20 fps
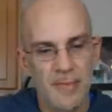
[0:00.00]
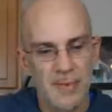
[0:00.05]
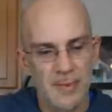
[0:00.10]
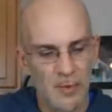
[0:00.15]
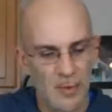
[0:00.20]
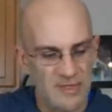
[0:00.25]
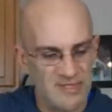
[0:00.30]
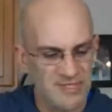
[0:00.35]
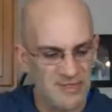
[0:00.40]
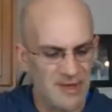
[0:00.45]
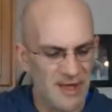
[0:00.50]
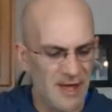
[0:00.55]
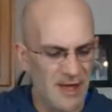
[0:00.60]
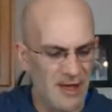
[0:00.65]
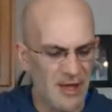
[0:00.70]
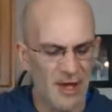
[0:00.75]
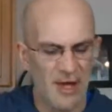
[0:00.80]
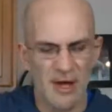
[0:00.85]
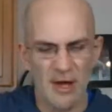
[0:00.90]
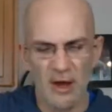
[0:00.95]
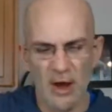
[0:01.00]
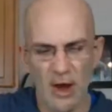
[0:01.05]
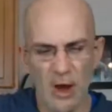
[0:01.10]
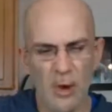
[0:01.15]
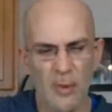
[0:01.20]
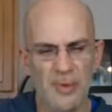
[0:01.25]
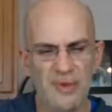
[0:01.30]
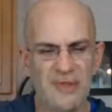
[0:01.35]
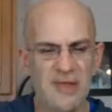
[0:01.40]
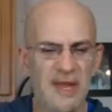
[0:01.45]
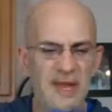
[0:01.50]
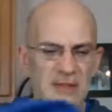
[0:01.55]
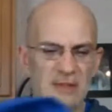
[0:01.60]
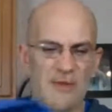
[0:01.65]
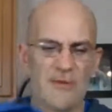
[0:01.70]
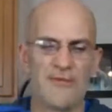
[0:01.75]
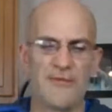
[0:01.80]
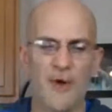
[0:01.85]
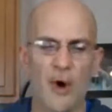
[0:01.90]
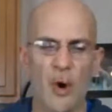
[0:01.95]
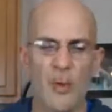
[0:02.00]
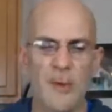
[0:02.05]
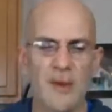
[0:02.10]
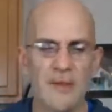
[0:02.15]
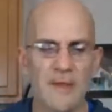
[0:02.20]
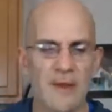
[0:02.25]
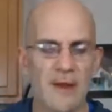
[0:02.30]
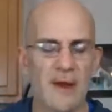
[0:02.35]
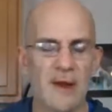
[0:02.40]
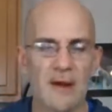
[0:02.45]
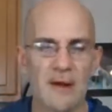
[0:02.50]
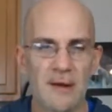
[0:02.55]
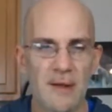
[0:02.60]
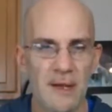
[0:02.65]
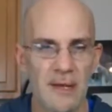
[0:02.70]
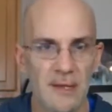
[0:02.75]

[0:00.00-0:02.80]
People always do that. Oh, but they got the foam in there.